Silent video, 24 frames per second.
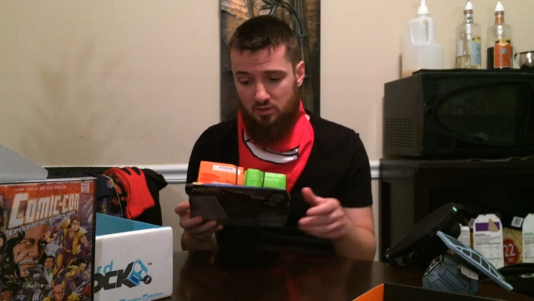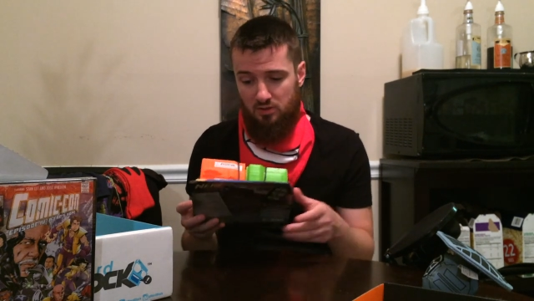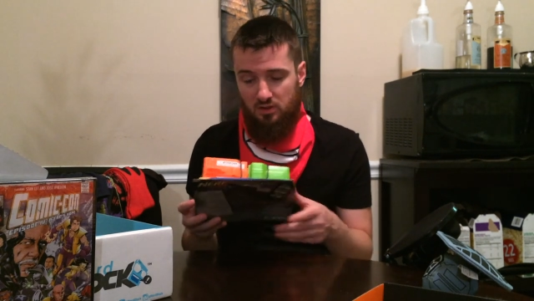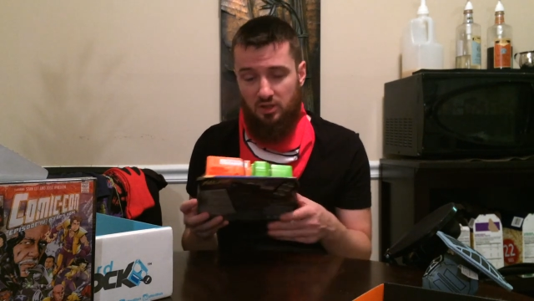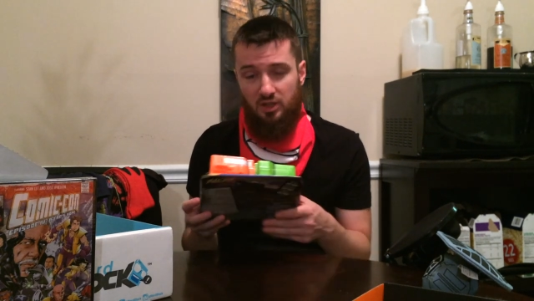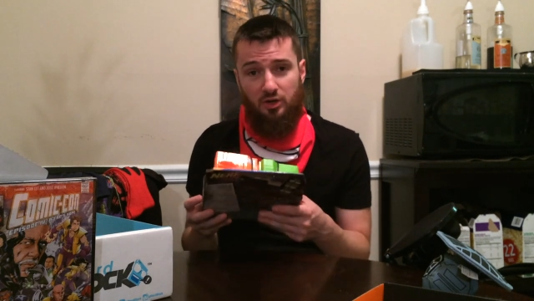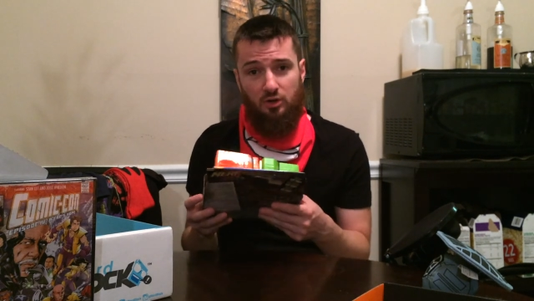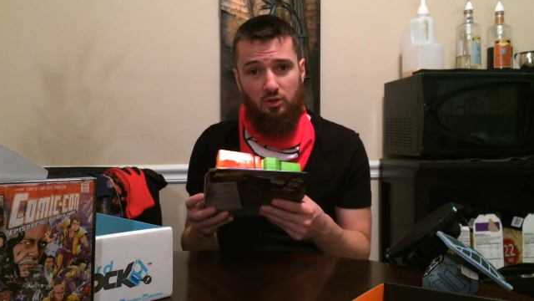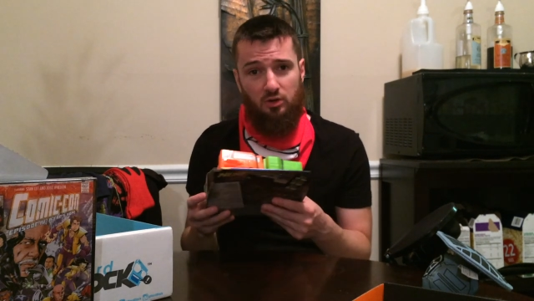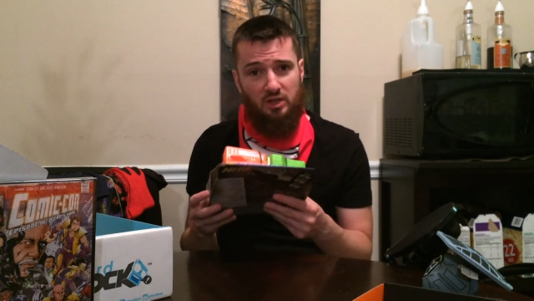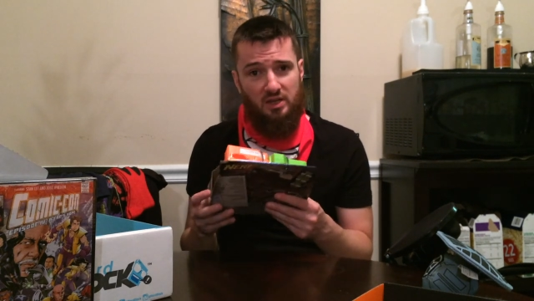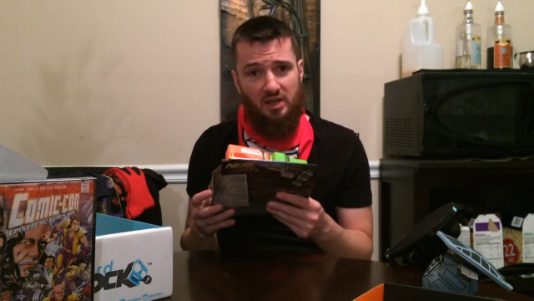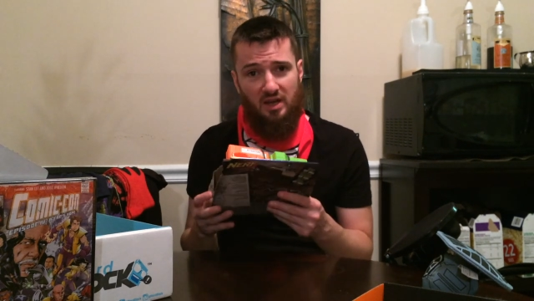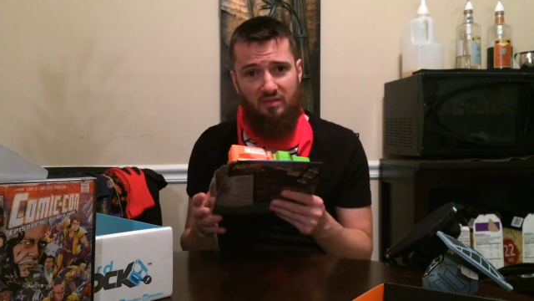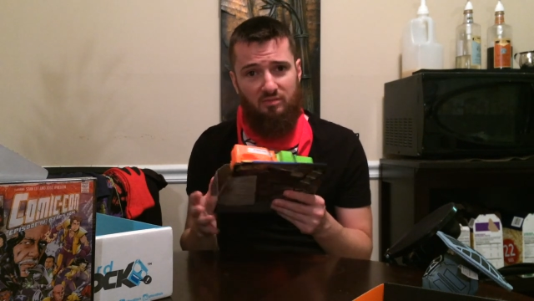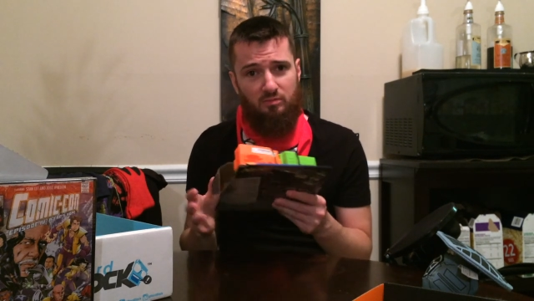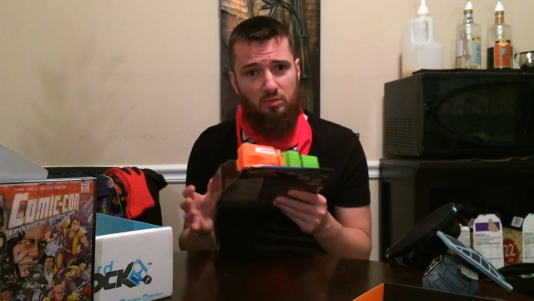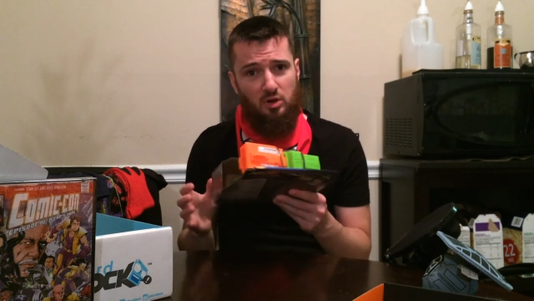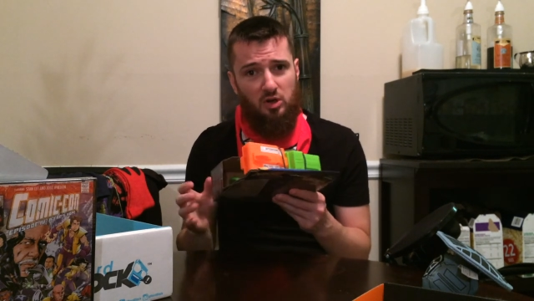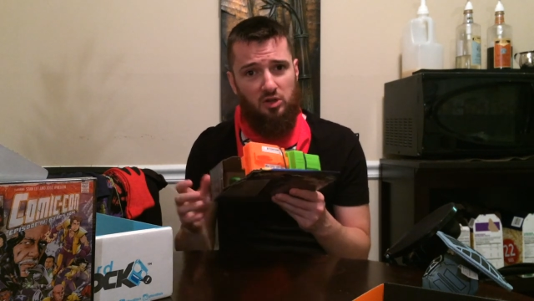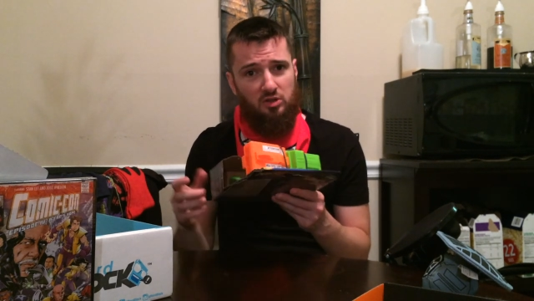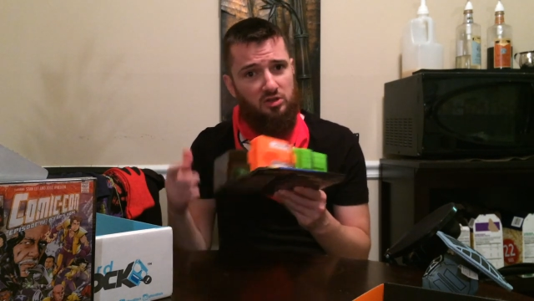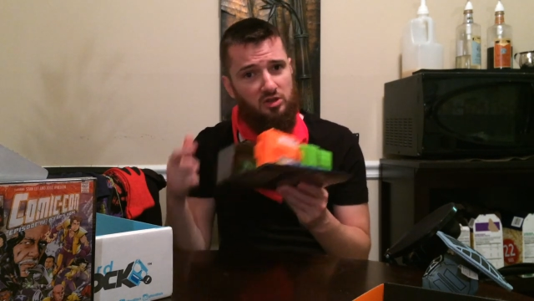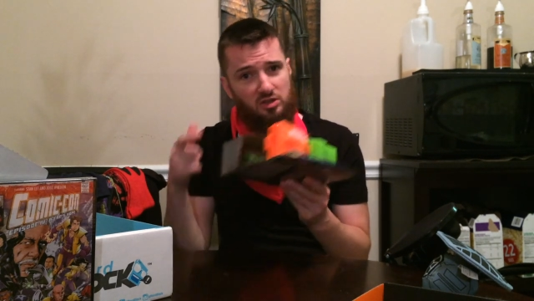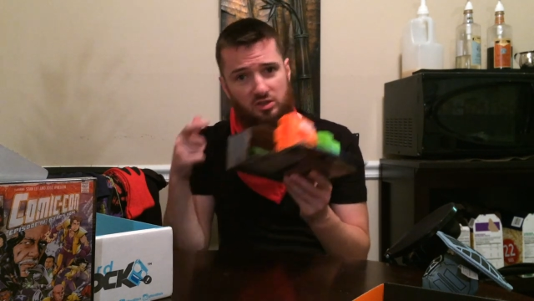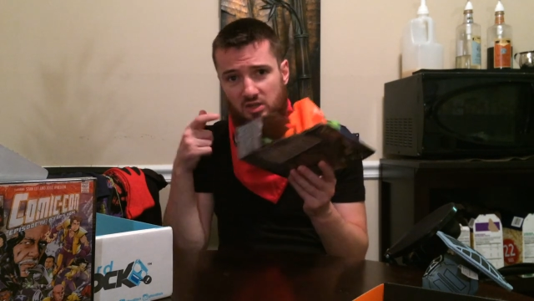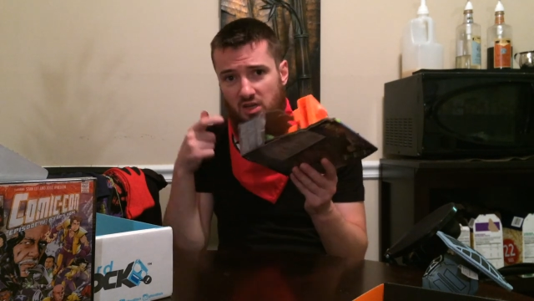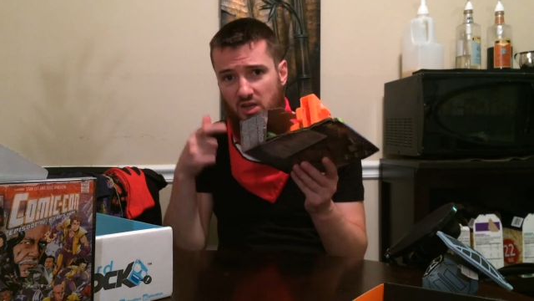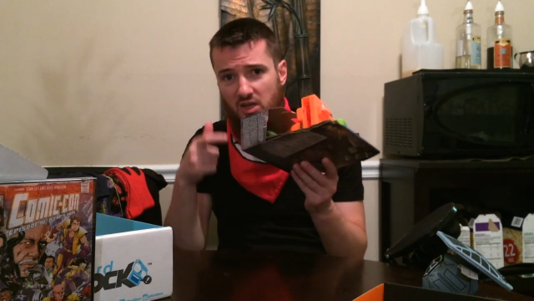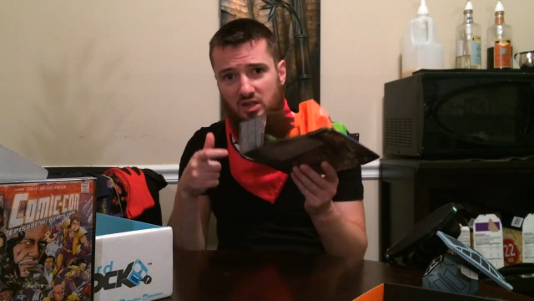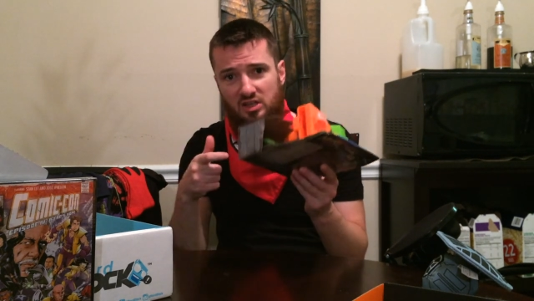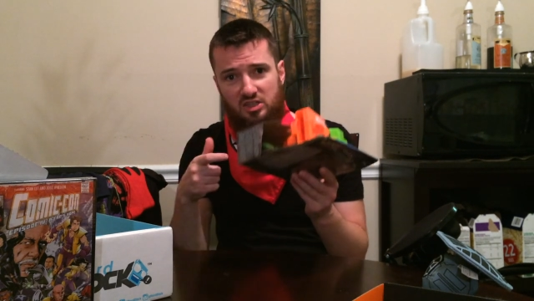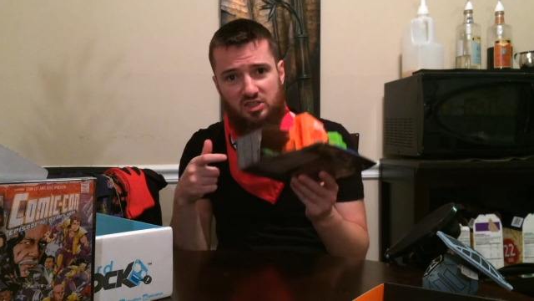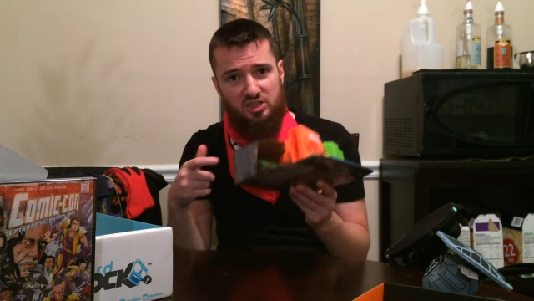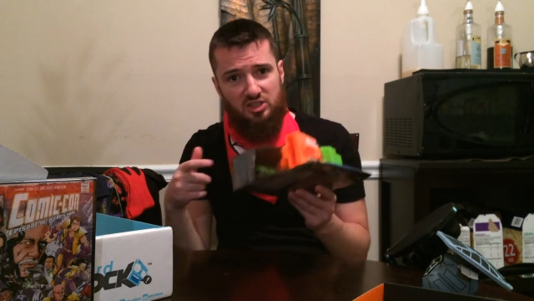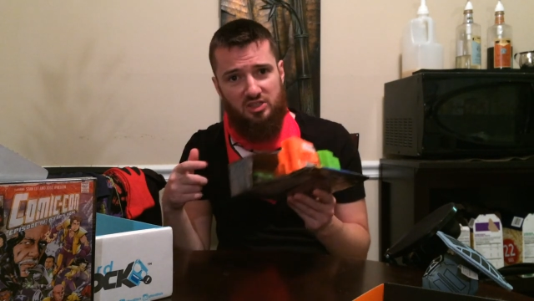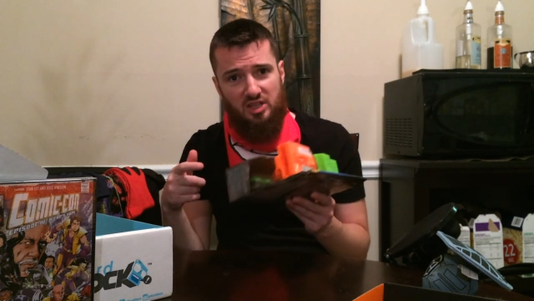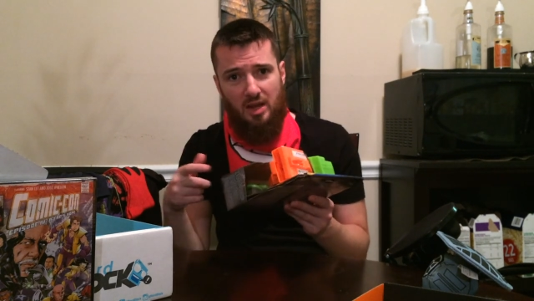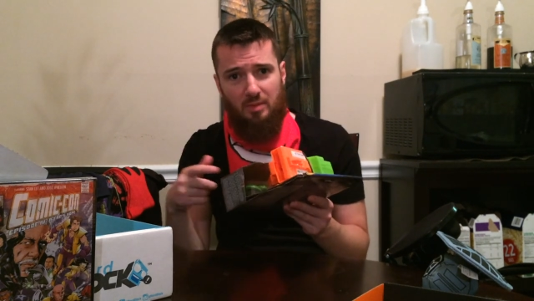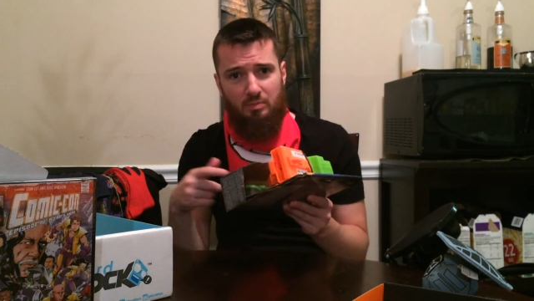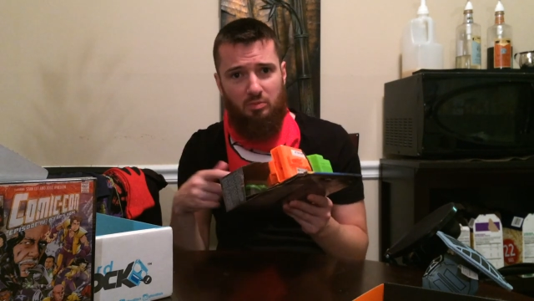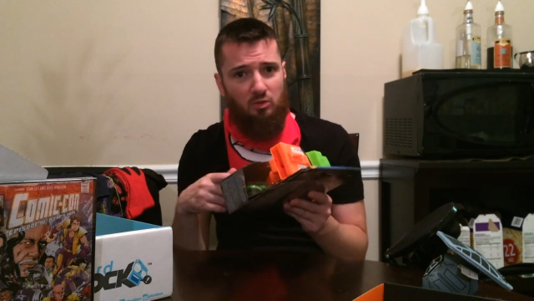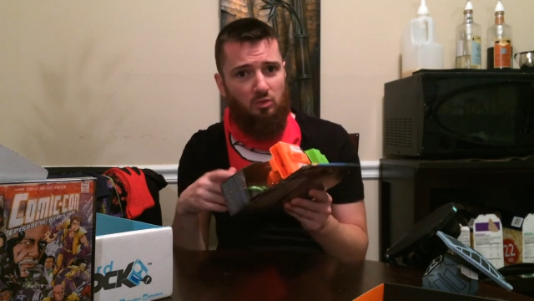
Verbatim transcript: Literally, I've bought the sniper